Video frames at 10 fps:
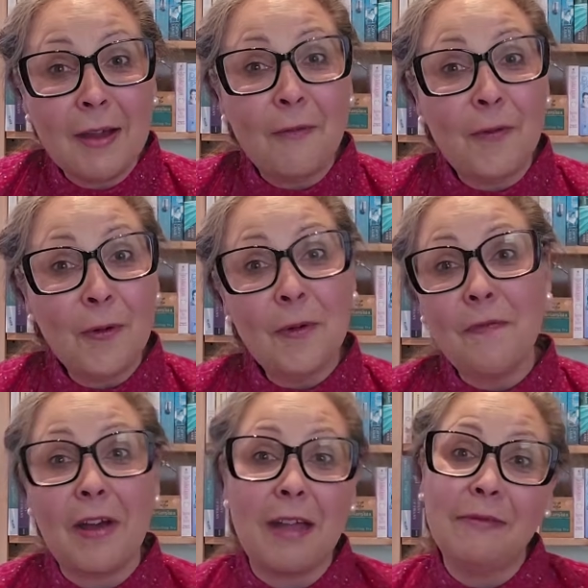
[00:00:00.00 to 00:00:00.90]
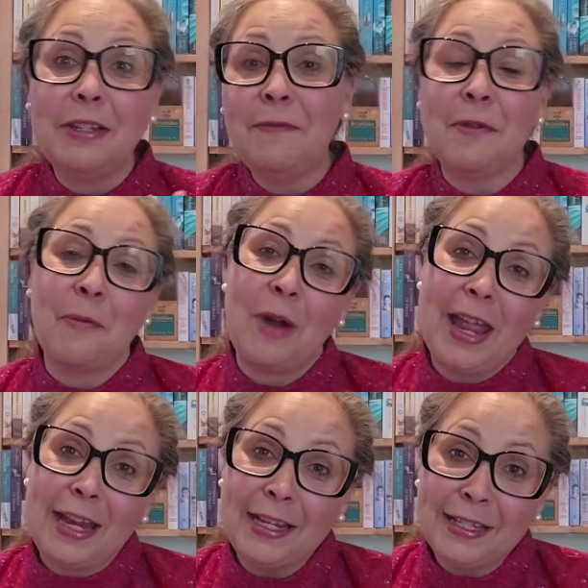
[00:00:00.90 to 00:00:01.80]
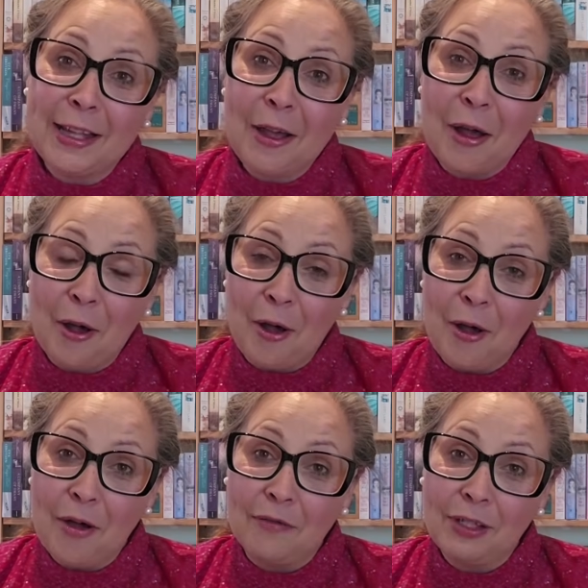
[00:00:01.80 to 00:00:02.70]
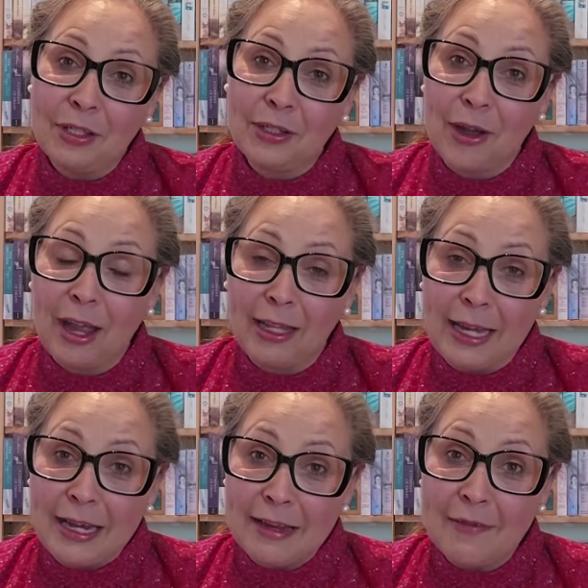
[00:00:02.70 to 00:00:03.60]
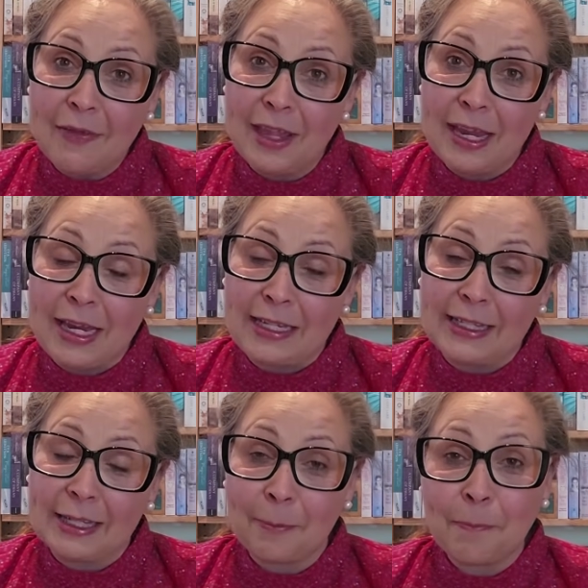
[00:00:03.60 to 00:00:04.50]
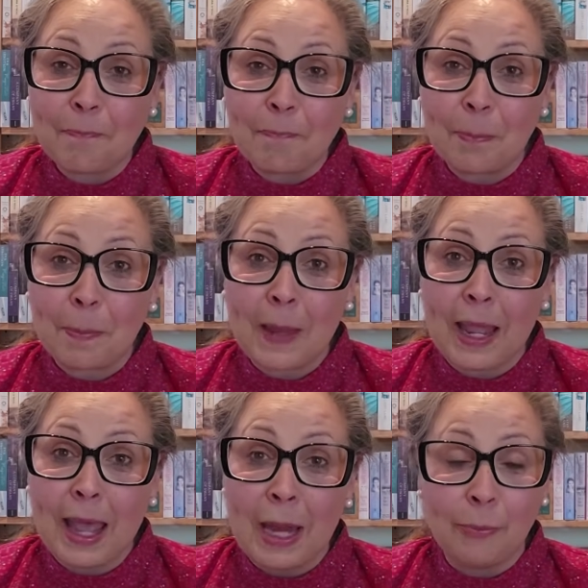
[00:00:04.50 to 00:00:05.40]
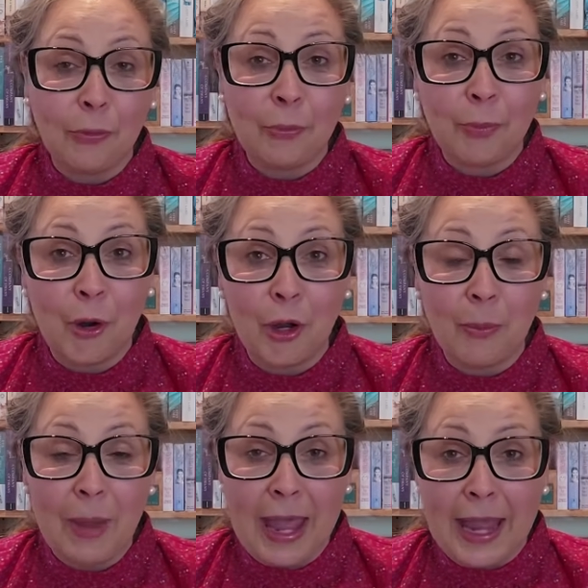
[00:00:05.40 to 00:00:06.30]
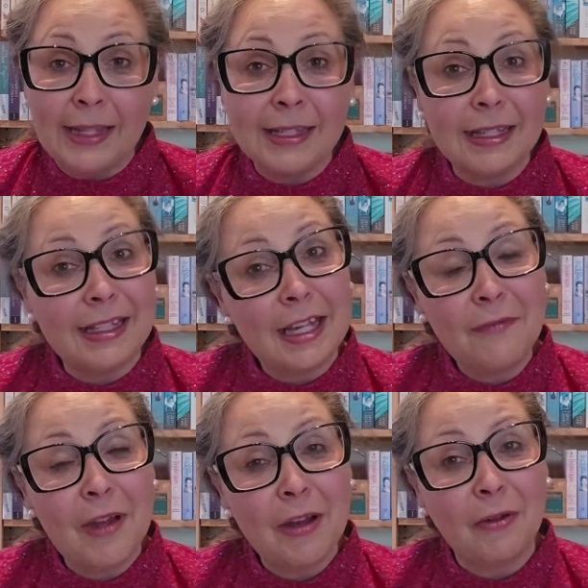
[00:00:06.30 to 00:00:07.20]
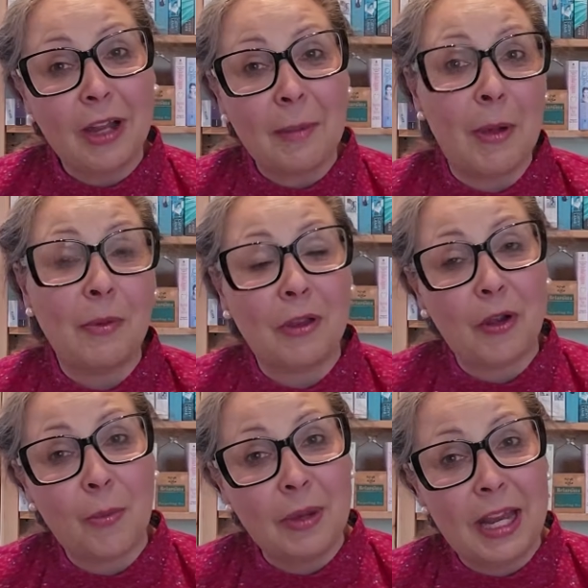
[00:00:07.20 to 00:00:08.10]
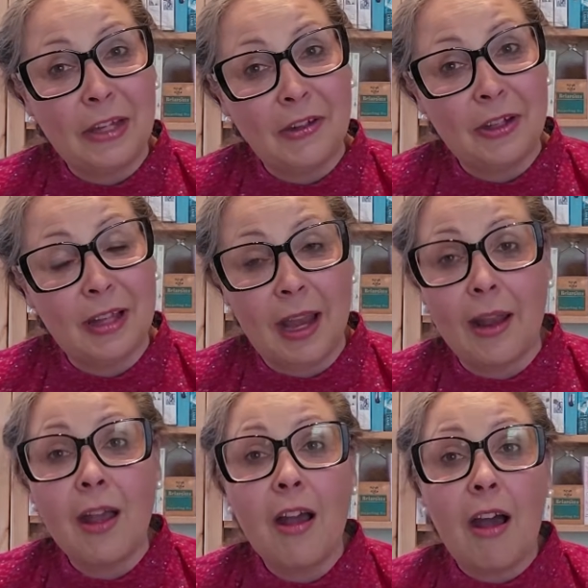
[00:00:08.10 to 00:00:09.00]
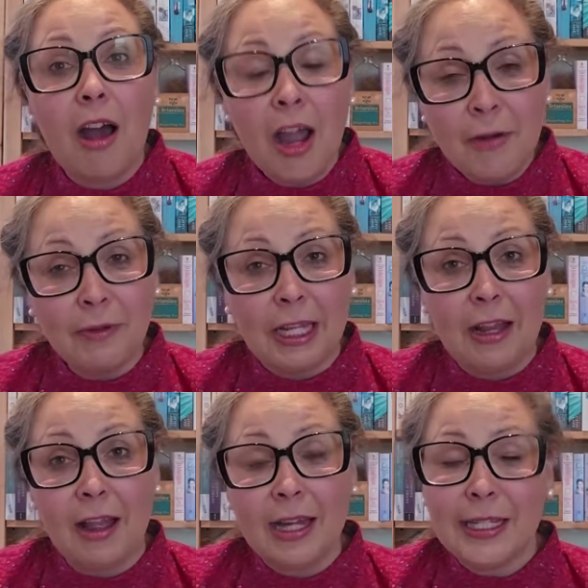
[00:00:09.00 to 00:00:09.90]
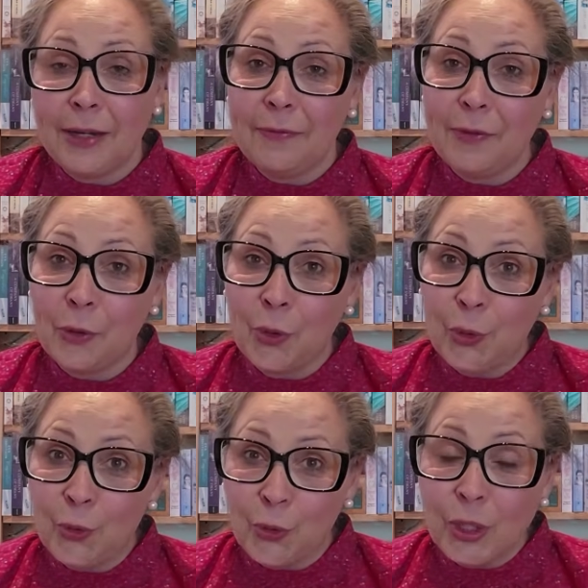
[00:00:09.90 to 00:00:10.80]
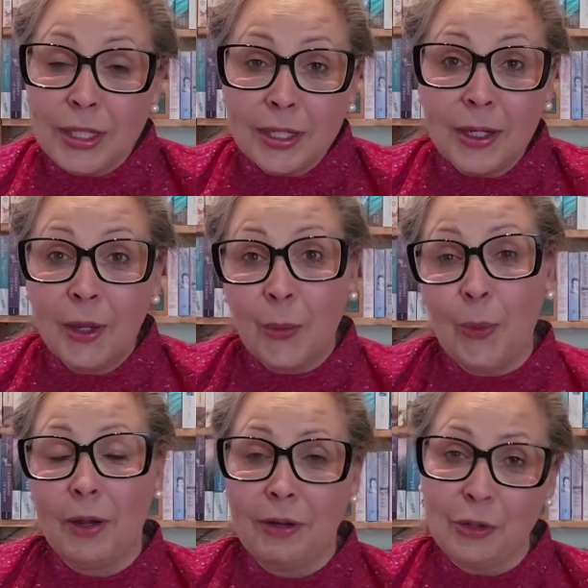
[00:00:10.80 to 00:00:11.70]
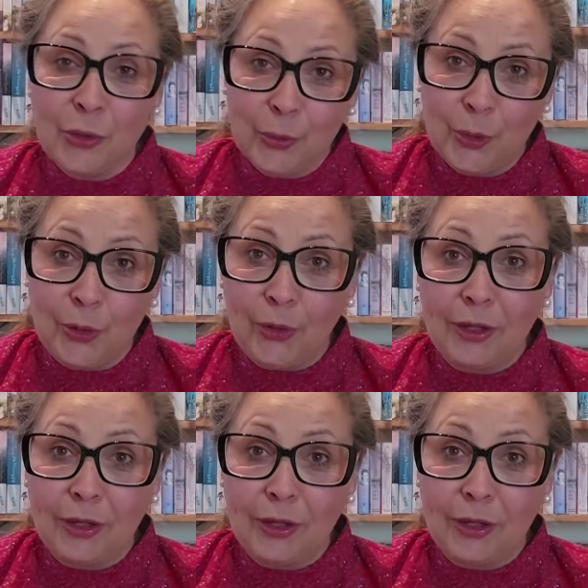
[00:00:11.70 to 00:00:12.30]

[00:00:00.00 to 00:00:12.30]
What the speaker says: 4 or 5 different ways of styling these apron pocket pants and see if I could come up with a combination that I really liked and felt good wearing to work.